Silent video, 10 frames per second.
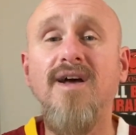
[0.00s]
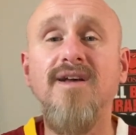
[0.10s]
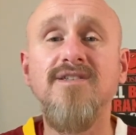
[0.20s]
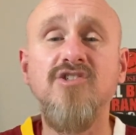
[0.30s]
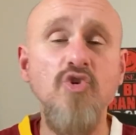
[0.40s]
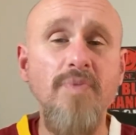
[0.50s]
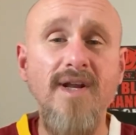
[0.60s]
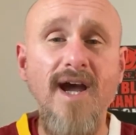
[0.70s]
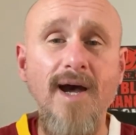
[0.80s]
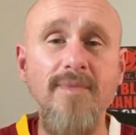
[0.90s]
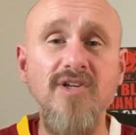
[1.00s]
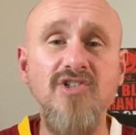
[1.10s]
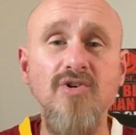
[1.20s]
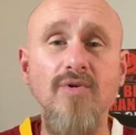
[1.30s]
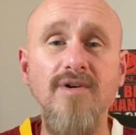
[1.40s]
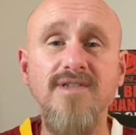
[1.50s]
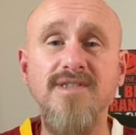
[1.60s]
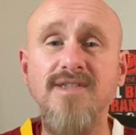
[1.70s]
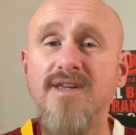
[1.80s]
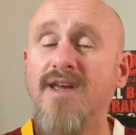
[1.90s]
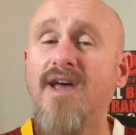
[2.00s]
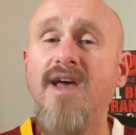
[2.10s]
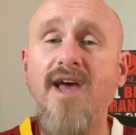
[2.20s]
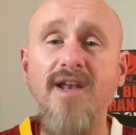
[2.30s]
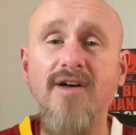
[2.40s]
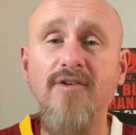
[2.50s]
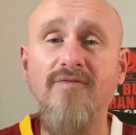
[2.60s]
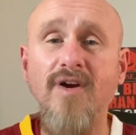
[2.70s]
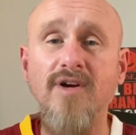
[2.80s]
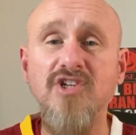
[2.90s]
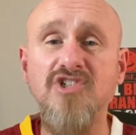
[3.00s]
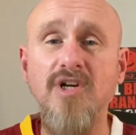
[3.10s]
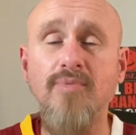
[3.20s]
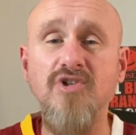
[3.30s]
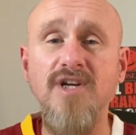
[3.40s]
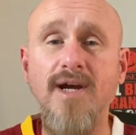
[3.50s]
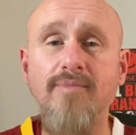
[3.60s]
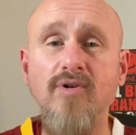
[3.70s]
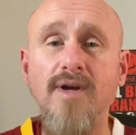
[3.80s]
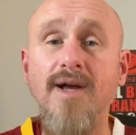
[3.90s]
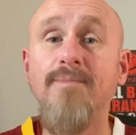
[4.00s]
stupid comedy shorts, and other various jibber jabber,